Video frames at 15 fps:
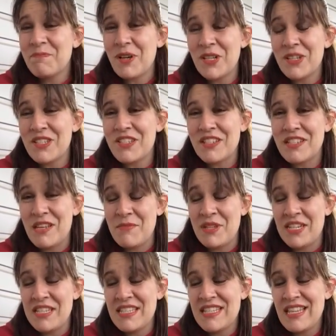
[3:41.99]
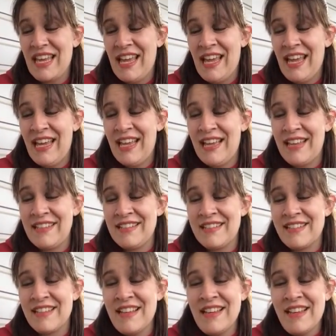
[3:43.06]
Barely took 10 minutes.
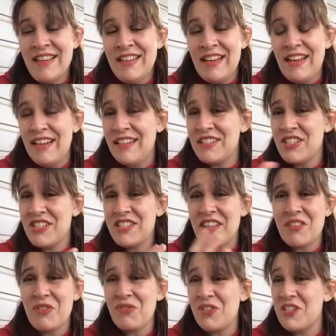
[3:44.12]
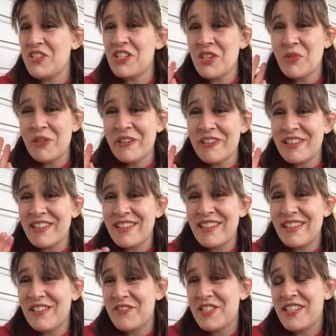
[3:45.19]
And just the other finishing work,
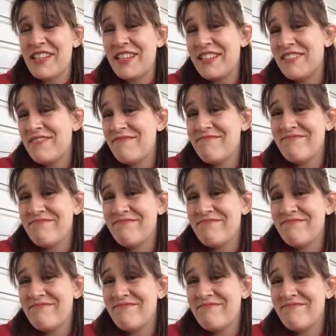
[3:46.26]
it was like,